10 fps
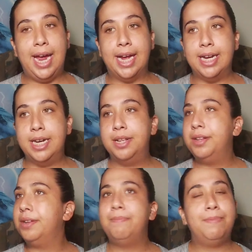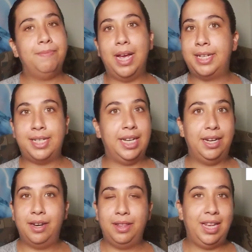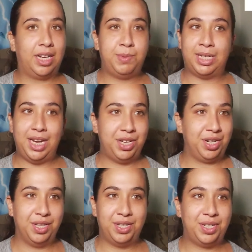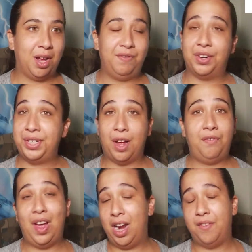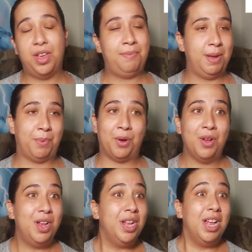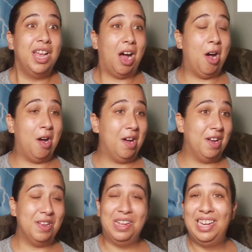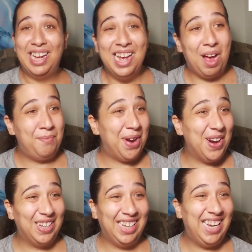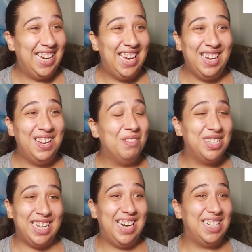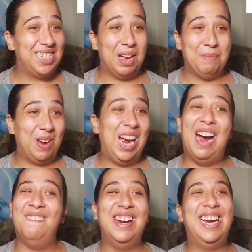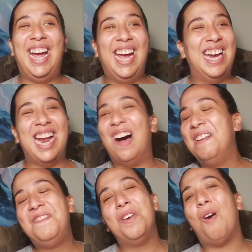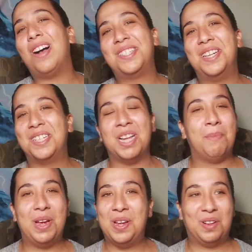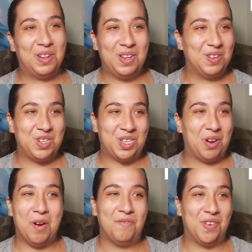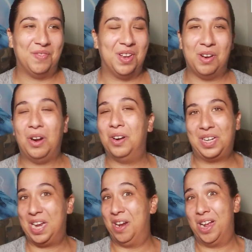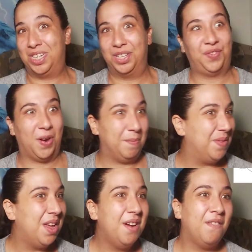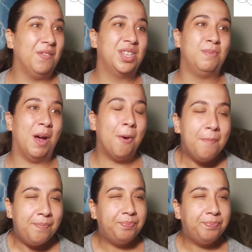and exceed the expectations of yourself and of other people. Apparently he was eating Subway every day, and now if he walks into Subway, he'll just throw up or get nauseous from the smell.